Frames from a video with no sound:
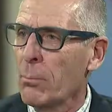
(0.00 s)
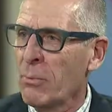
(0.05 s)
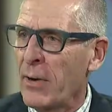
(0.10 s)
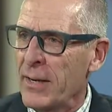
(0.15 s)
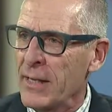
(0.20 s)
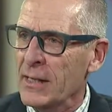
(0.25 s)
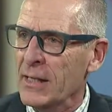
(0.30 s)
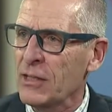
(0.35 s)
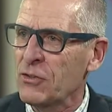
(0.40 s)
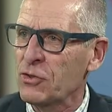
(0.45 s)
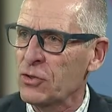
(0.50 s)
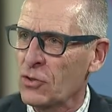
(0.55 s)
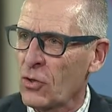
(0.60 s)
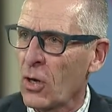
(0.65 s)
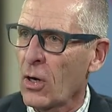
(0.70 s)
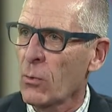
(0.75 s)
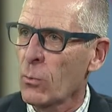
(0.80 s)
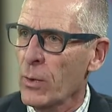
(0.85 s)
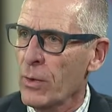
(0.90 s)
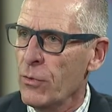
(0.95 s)
Brandy, let's
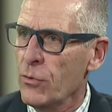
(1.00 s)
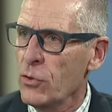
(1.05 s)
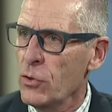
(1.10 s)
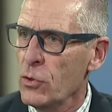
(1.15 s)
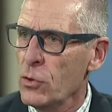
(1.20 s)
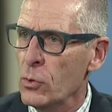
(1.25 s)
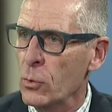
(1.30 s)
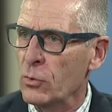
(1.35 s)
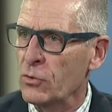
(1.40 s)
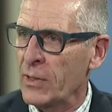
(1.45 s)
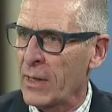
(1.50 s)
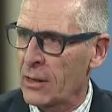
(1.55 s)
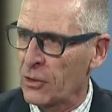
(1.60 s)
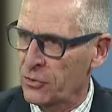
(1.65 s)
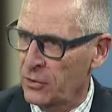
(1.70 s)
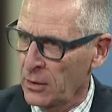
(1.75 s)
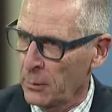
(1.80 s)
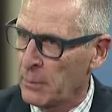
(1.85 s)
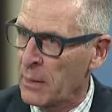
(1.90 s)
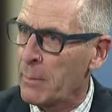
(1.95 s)
start with you. Tell
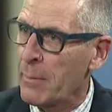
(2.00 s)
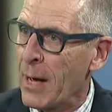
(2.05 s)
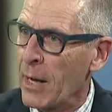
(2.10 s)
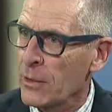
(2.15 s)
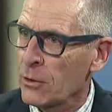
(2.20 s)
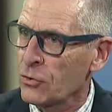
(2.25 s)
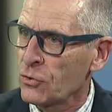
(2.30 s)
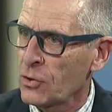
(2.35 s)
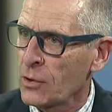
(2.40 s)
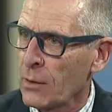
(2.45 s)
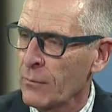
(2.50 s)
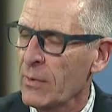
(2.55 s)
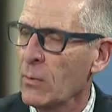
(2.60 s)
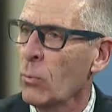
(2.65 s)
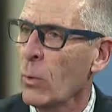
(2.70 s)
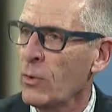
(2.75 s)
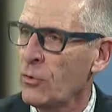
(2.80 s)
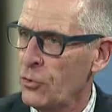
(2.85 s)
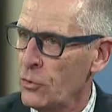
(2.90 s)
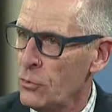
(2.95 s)
us a little bit about yourself
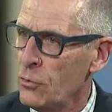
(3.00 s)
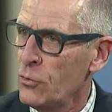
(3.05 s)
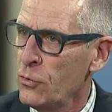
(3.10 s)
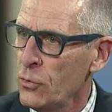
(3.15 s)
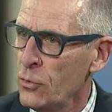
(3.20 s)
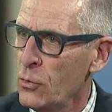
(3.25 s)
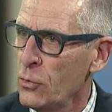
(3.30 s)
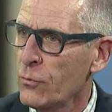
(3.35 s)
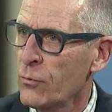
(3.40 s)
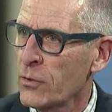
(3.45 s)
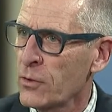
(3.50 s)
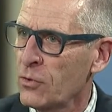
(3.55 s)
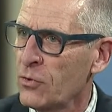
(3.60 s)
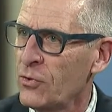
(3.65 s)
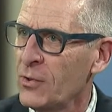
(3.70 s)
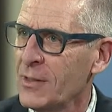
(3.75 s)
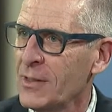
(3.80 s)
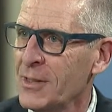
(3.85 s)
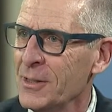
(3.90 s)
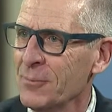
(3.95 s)
and what you do for the
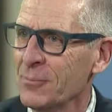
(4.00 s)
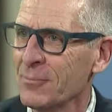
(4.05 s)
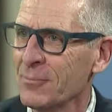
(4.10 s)
city.